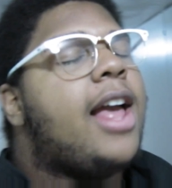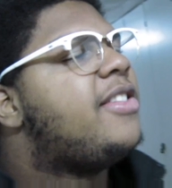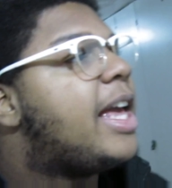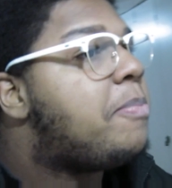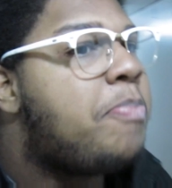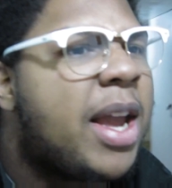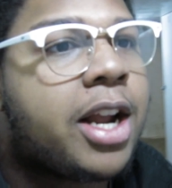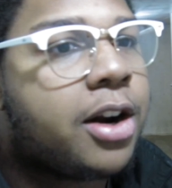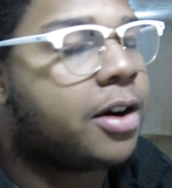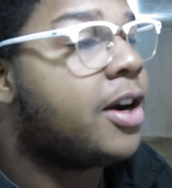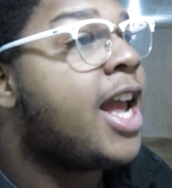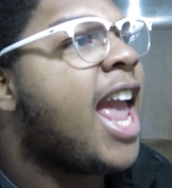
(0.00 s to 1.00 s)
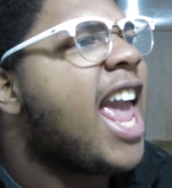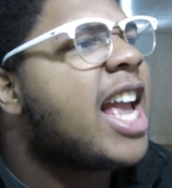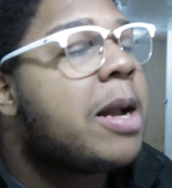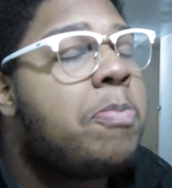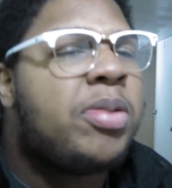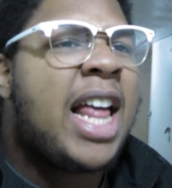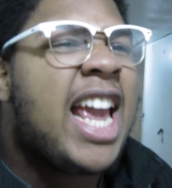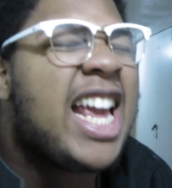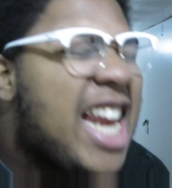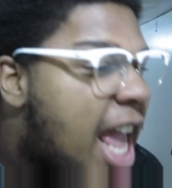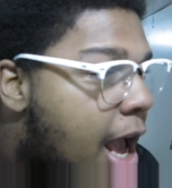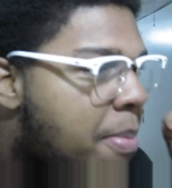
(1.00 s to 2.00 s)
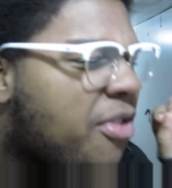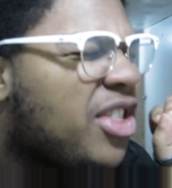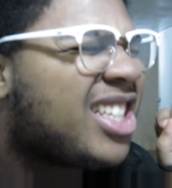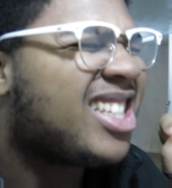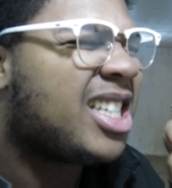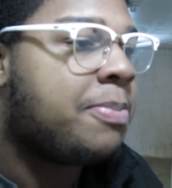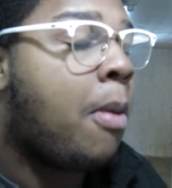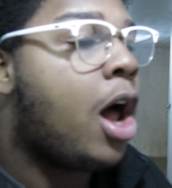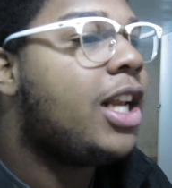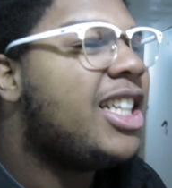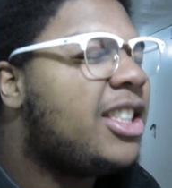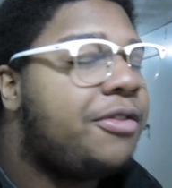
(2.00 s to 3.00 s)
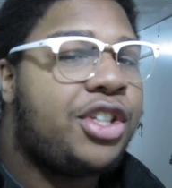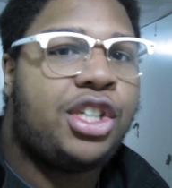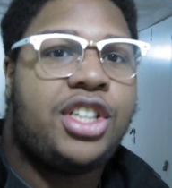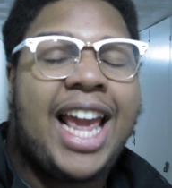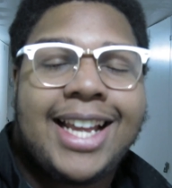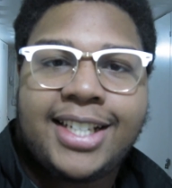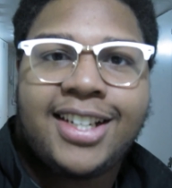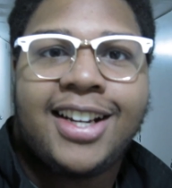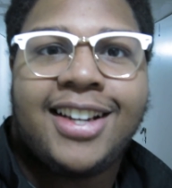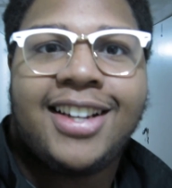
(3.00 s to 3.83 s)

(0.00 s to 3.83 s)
They bicker and complain about the smallest of shit.